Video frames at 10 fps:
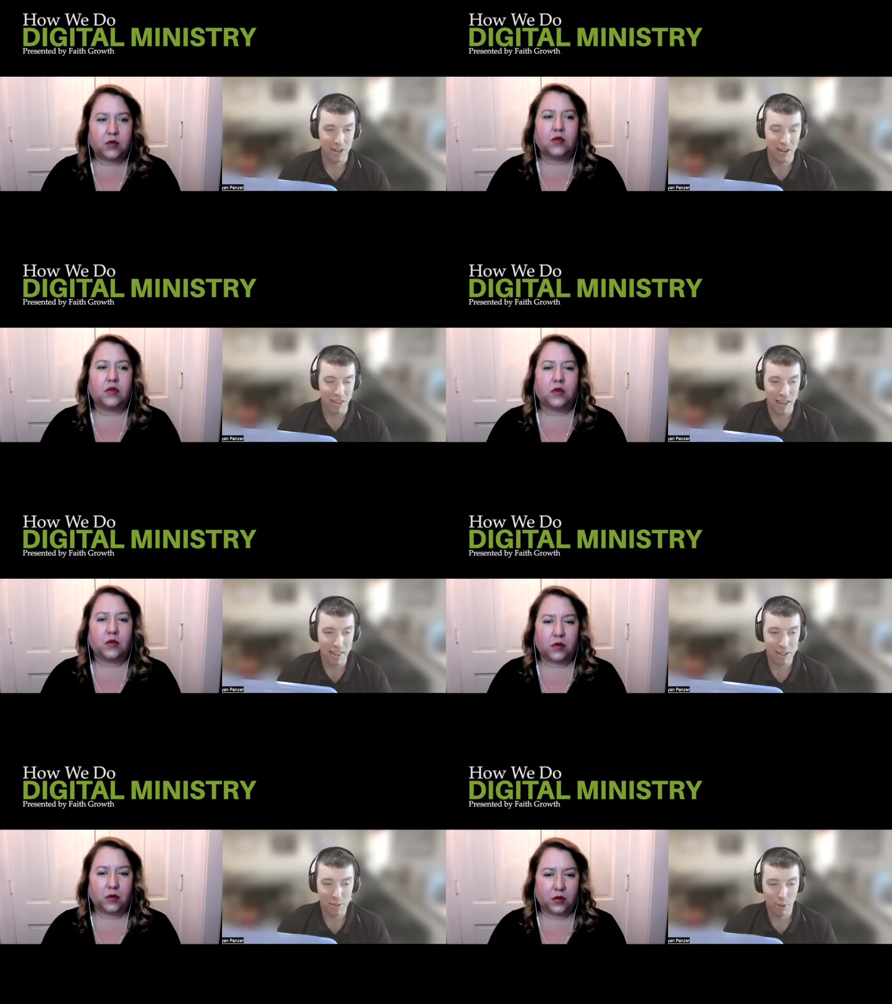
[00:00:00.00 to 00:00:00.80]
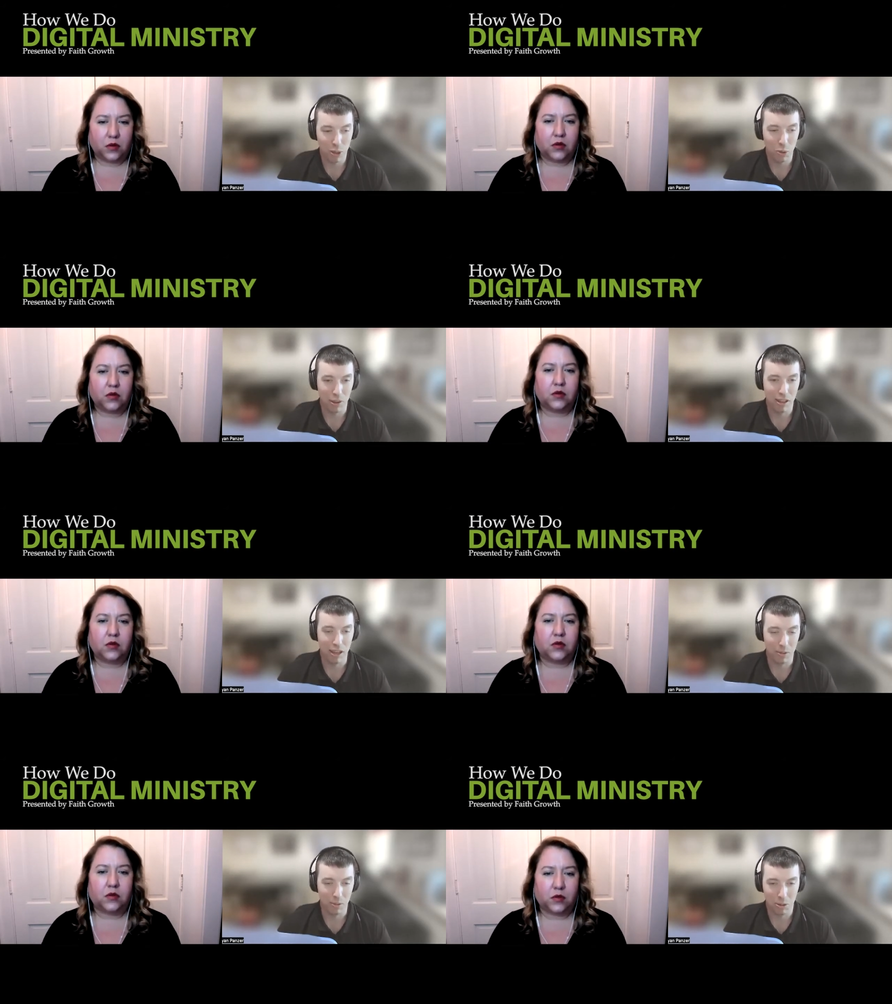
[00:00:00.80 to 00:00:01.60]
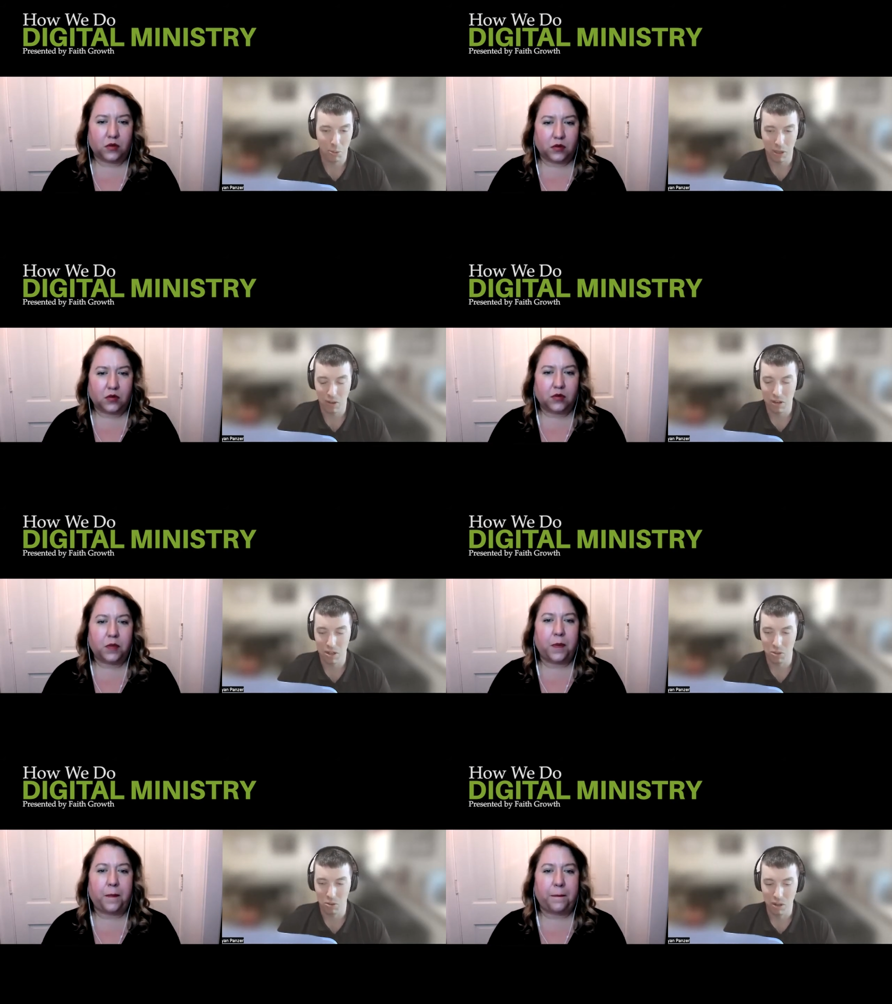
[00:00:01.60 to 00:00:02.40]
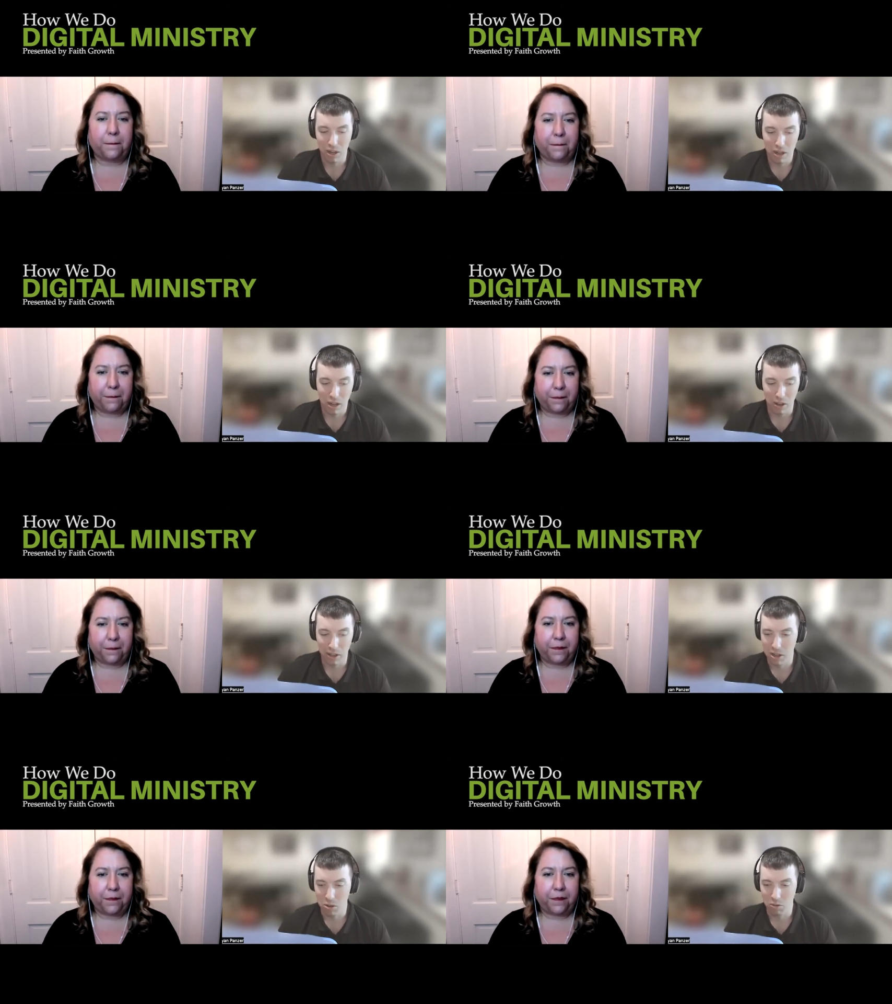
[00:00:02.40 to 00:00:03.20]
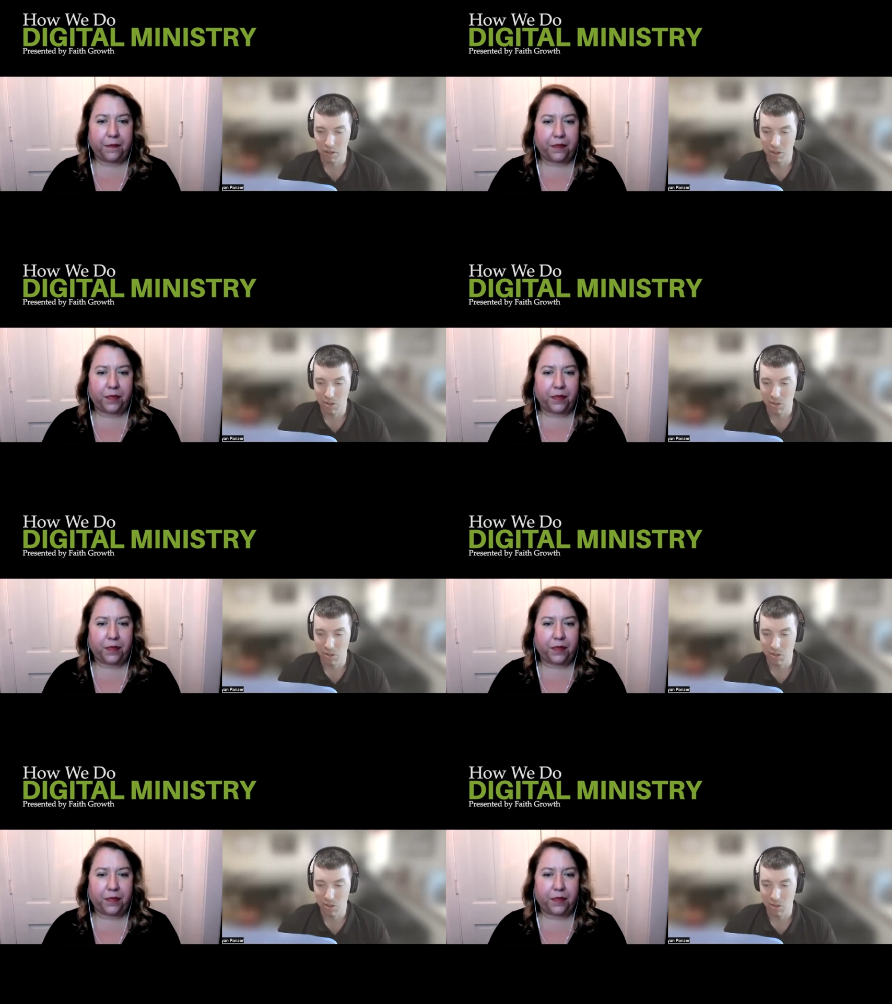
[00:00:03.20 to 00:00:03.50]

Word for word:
Speaker 1: And, and that, that's a pretty cool thing with what you can do, all you can do via